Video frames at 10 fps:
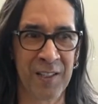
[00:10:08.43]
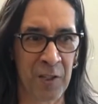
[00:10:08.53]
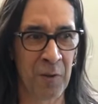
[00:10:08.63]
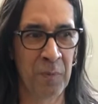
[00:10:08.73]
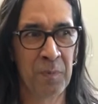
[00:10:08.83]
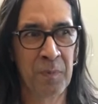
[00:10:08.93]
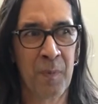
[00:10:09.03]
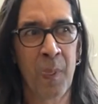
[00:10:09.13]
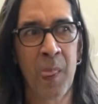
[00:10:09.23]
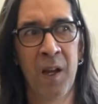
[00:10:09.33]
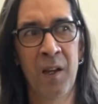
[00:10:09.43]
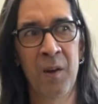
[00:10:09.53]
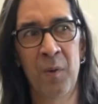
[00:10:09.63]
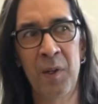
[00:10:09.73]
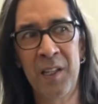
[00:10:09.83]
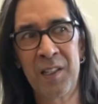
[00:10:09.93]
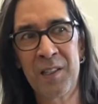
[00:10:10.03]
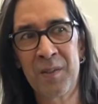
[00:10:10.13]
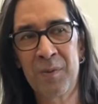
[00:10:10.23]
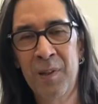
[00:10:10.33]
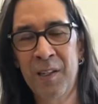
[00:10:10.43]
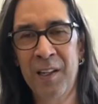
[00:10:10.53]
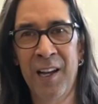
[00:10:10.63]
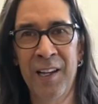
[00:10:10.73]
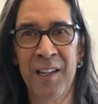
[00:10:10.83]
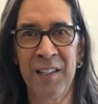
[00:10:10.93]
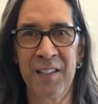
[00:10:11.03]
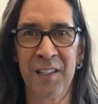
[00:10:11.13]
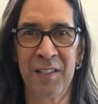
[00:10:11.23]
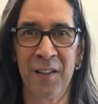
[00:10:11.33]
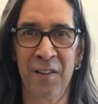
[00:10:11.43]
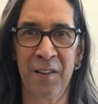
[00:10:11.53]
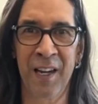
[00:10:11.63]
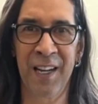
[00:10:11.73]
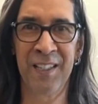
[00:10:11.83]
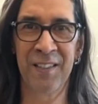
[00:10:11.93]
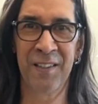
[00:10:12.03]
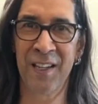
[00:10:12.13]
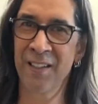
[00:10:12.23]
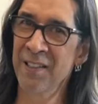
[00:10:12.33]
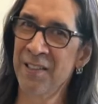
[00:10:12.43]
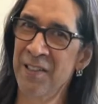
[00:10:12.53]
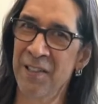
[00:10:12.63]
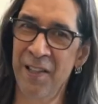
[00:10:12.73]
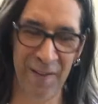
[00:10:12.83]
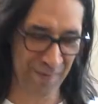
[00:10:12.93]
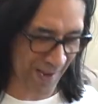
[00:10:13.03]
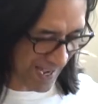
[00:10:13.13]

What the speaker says: So when it's one guy against 6 other guys, you gotta listen to them.